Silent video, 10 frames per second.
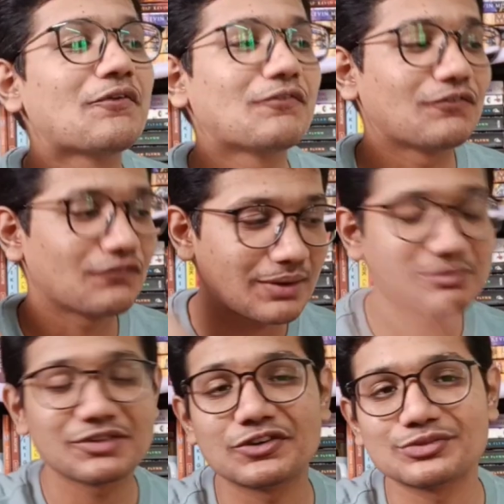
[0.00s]
from the
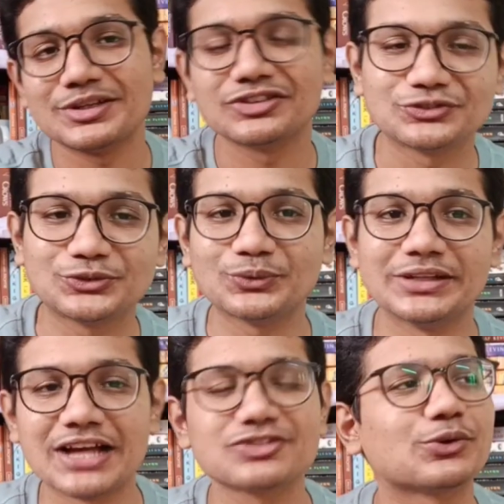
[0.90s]
first page to the
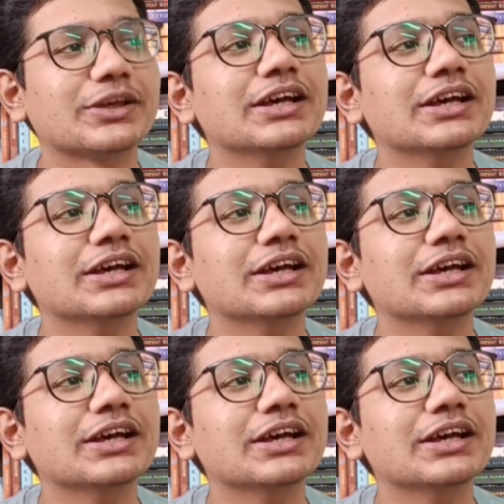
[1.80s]
last, okay?